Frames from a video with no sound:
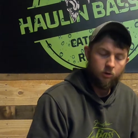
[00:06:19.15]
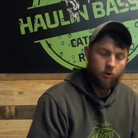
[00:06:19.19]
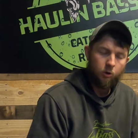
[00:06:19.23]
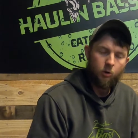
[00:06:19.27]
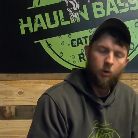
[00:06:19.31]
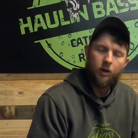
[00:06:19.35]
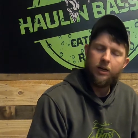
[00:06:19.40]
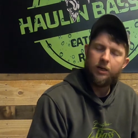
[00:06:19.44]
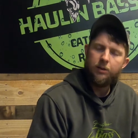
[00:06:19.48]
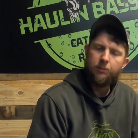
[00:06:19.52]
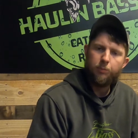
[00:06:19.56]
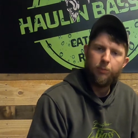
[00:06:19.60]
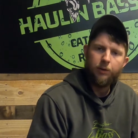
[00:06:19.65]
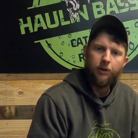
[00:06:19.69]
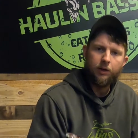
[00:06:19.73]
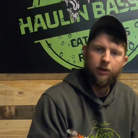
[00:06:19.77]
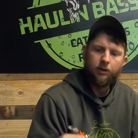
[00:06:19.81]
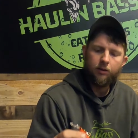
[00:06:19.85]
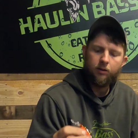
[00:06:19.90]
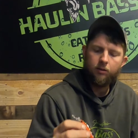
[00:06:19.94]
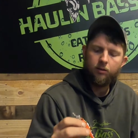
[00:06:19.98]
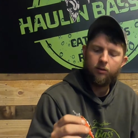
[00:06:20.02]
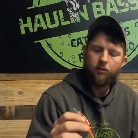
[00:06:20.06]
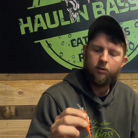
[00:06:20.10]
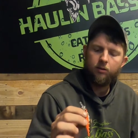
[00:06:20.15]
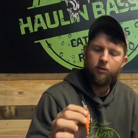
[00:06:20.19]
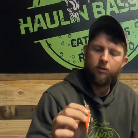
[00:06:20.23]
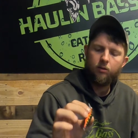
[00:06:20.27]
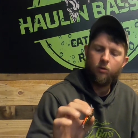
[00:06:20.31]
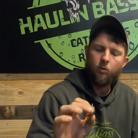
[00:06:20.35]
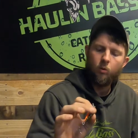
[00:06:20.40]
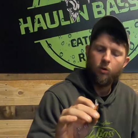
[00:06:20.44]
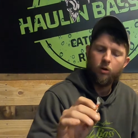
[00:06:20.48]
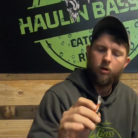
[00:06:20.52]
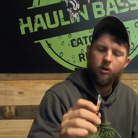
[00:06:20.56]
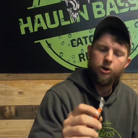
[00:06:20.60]
crankbait
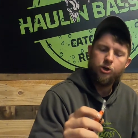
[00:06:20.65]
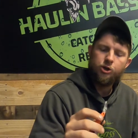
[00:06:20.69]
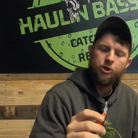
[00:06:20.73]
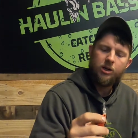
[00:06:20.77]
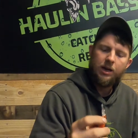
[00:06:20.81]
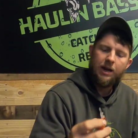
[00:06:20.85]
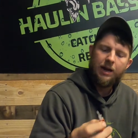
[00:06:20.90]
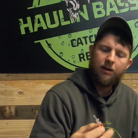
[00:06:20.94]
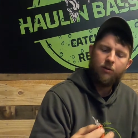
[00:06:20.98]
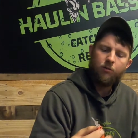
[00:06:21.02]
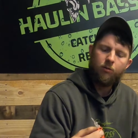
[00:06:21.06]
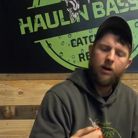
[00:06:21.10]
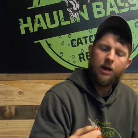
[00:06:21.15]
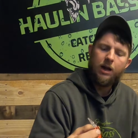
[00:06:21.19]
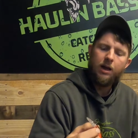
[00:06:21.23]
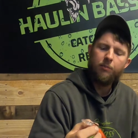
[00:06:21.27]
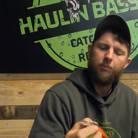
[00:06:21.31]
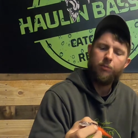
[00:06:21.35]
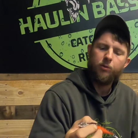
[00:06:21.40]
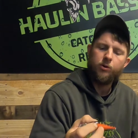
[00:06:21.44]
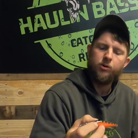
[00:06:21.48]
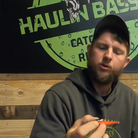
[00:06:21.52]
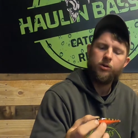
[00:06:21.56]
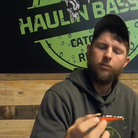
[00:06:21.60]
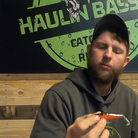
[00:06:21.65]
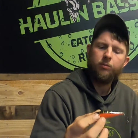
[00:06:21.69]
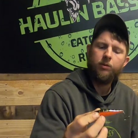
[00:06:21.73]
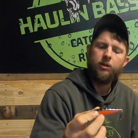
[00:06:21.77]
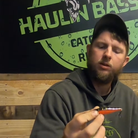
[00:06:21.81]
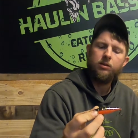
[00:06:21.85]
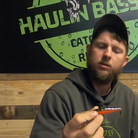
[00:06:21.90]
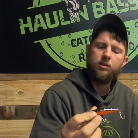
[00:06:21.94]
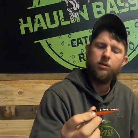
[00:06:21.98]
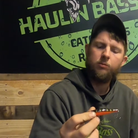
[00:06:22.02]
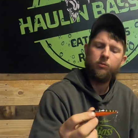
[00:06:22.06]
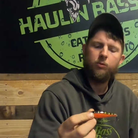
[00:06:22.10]
or a shad wrap or
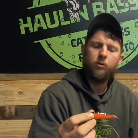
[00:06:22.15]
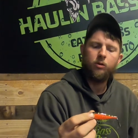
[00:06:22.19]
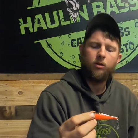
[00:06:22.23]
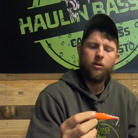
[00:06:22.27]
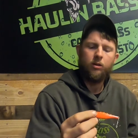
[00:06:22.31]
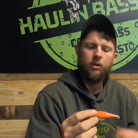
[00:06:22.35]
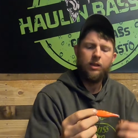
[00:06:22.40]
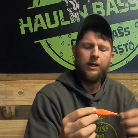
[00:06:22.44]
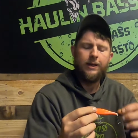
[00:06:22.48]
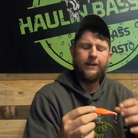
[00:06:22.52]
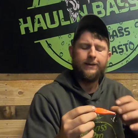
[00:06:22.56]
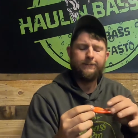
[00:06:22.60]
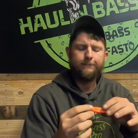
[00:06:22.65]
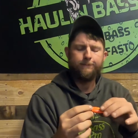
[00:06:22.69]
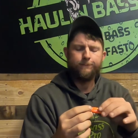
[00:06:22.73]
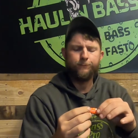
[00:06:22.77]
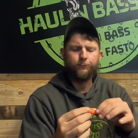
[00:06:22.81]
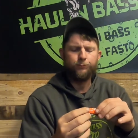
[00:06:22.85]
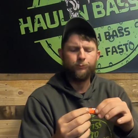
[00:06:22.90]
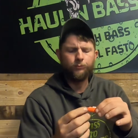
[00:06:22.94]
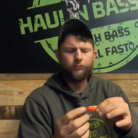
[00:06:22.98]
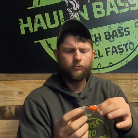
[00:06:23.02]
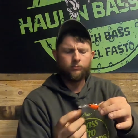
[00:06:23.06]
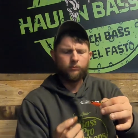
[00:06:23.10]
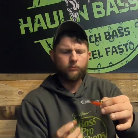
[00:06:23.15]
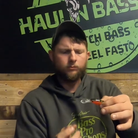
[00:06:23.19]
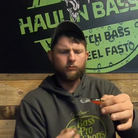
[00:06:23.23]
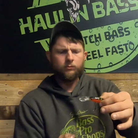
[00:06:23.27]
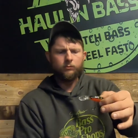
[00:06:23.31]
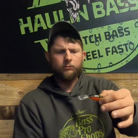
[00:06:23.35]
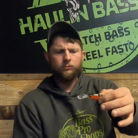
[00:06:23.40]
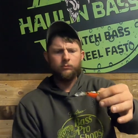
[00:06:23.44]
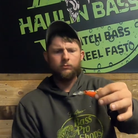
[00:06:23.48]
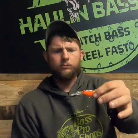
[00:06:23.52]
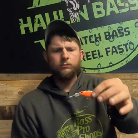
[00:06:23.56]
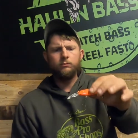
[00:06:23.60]
something similar to that.
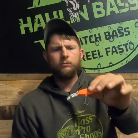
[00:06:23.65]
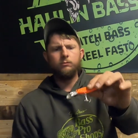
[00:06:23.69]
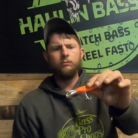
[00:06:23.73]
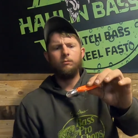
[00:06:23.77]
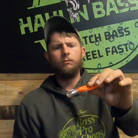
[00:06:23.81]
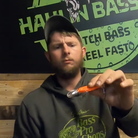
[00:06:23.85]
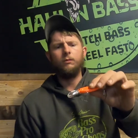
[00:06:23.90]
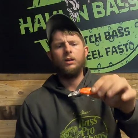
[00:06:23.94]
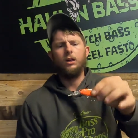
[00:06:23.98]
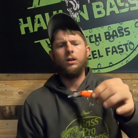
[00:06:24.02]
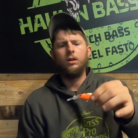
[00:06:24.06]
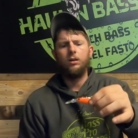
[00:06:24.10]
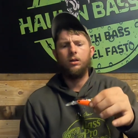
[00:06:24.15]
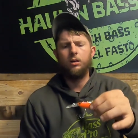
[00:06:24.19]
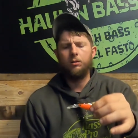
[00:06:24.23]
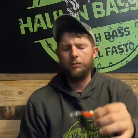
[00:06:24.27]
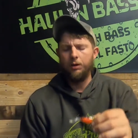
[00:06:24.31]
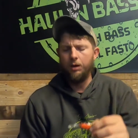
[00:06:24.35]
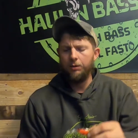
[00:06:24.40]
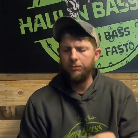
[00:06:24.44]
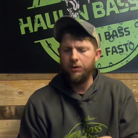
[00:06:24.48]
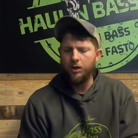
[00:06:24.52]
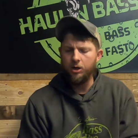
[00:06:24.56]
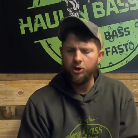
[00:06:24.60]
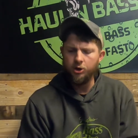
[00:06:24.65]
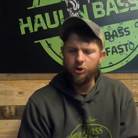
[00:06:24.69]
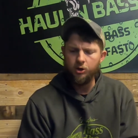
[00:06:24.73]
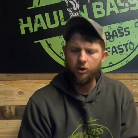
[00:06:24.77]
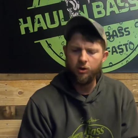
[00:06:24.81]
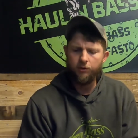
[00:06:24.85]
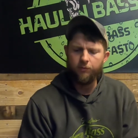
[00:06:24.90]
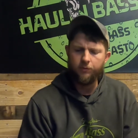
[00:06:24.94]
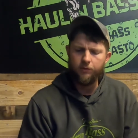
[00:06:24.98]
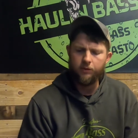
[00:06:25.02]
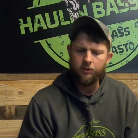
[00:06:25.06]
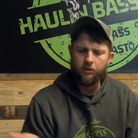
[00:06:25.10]
I'm not
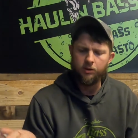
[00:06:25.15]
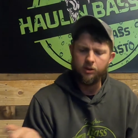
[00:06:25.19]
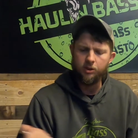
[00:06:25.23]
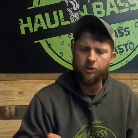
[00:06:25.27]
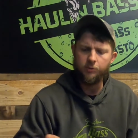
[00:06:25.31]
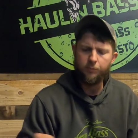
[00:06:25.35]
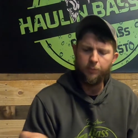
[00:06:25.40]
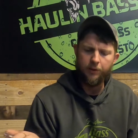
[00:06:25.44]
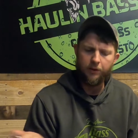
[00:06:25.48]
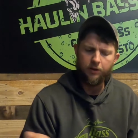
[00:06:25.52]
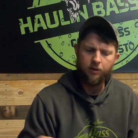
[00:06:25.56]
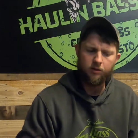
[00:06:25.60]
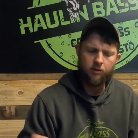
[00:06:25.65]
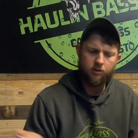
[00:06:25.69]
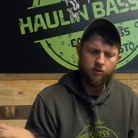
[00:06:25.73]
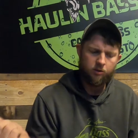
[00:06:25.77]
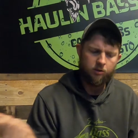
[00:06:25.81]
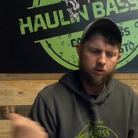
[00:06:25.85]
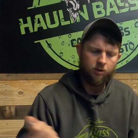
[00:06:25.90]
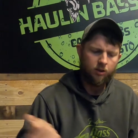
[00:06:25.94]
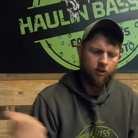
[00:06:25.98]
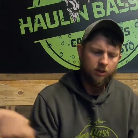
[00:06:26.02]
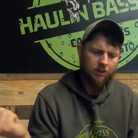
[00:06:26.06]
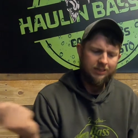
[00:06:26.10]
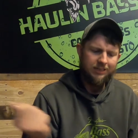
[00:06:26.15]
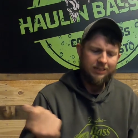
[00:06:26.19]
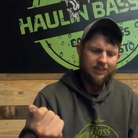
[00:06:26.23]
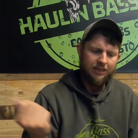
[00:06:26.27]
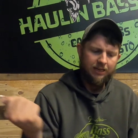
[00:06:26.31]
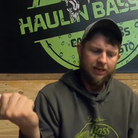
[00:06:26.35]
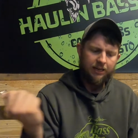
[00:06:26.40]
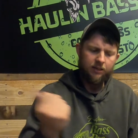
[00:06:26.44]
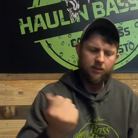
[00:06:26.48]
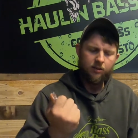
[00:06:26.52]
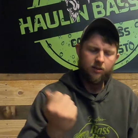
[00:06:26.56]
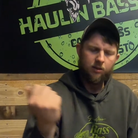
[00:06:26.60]
sure if it suspends.
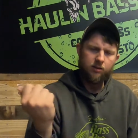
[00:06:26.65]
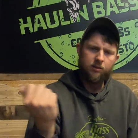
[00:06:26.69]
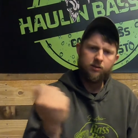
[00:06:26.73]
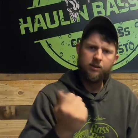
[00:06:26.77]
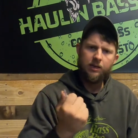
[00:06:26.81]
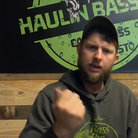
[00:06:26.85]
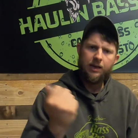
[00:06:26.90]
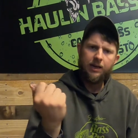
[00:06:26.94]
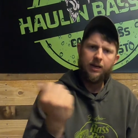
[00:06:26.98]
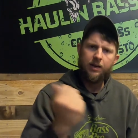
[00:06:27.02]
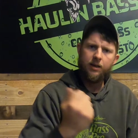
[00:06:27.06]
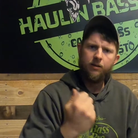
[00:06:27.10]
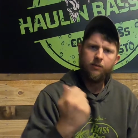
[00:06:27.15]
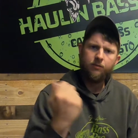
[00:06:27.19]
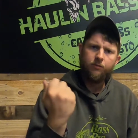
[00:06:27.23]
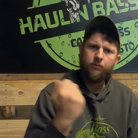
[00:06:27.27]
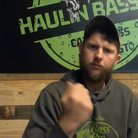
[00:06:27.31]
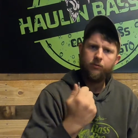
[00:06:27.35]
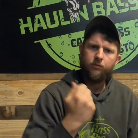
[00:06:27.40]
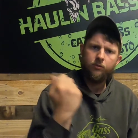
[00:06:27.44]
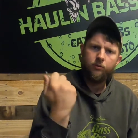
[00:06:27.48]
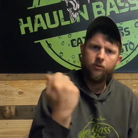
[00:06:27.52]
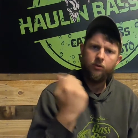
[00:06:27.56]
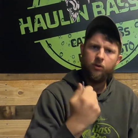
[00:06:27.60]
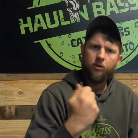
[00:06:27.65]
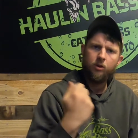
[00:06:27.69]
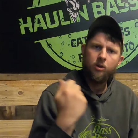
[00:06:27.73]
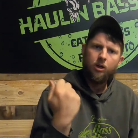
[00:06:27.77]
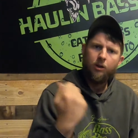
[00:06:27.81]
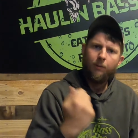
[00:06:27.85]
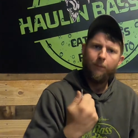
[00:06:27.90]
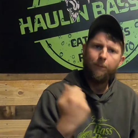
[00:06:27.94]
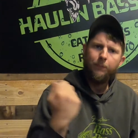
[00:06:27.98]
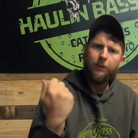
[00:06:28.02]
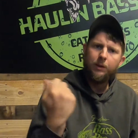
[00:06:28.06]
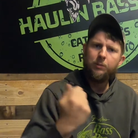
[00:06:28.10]
It does have
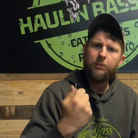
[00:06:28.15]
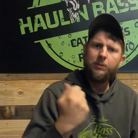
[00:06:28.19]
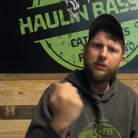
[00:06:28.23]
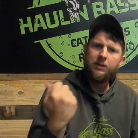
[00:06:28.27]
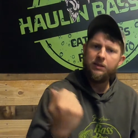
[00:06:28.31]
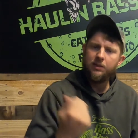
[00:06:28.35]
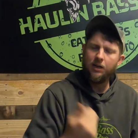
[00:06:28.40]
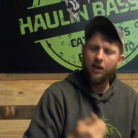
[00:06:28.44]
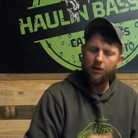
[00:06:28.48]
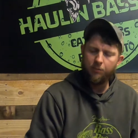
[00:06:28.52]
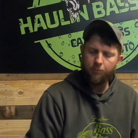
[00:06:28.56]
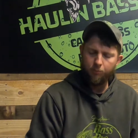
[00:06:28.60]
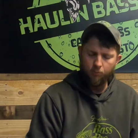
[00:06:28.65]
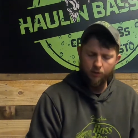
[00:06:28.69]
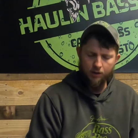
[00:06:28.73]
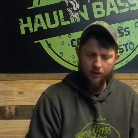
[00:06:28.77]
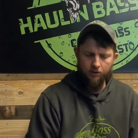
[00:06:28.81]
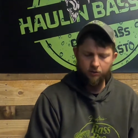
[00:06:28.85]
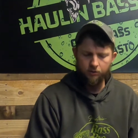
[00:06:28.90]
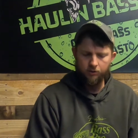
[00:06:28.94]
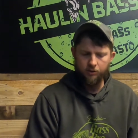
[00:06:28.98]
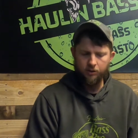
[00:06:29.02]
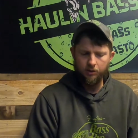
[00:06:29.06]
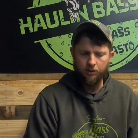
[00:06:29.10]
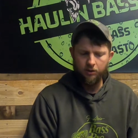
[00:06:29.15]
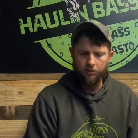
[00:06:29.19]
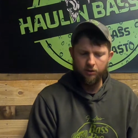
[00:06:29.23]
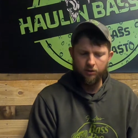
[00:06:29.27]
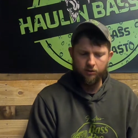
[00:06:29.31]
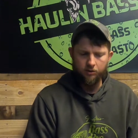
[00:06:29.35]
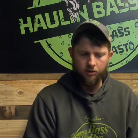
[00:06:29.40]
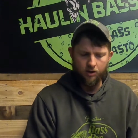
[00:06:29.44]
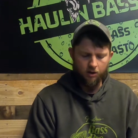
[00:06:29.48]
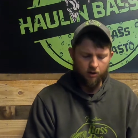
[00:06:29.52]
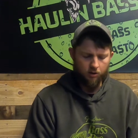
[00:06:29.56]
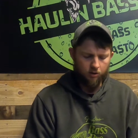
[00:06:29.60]
BB type rattles in it.
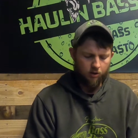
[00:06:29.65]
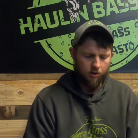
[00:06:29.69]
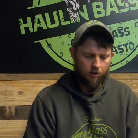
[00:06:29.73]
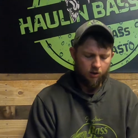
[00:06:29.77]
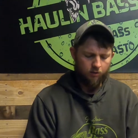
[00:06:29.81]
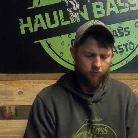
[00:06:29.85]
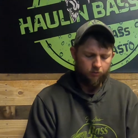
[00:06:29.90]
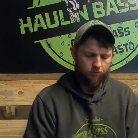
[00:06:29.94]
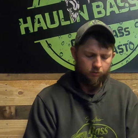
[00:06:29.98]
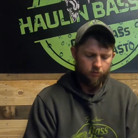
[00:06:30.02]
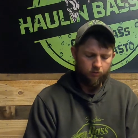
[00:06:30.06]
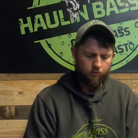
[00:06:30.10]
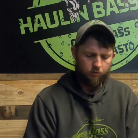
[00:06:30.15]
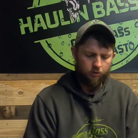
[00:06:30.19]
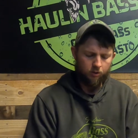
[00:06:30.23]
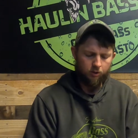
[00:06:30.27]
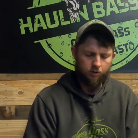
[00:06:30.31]
It's not a low